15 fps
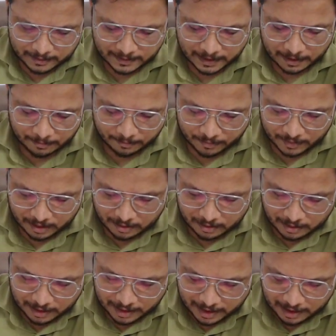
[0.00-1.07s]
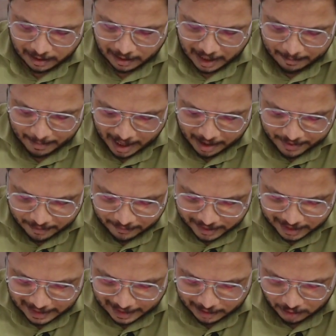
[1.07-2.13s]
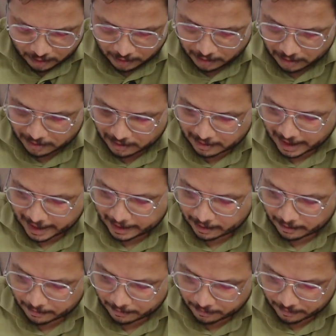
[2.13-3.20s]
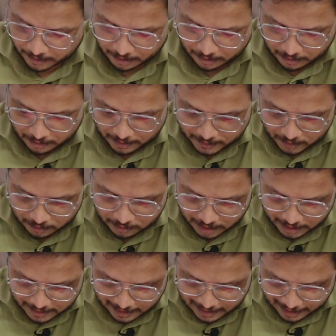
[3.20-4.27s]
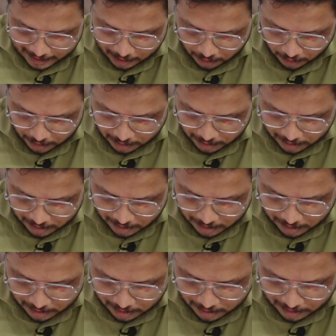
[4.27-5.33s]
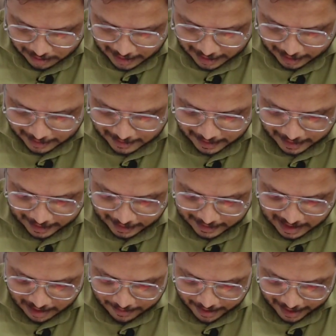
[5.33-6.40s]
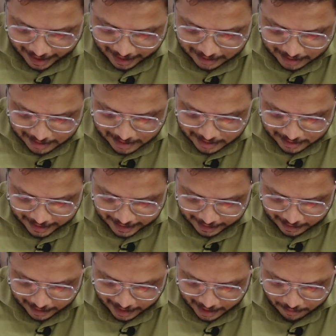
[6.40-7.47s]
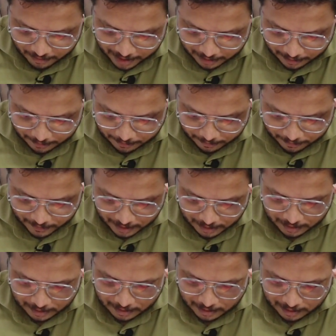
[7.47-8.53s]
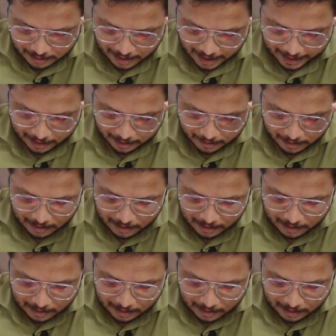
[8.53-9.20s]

See, here I am having one electron, right? So this electron, let us say it is having energy state E1, right?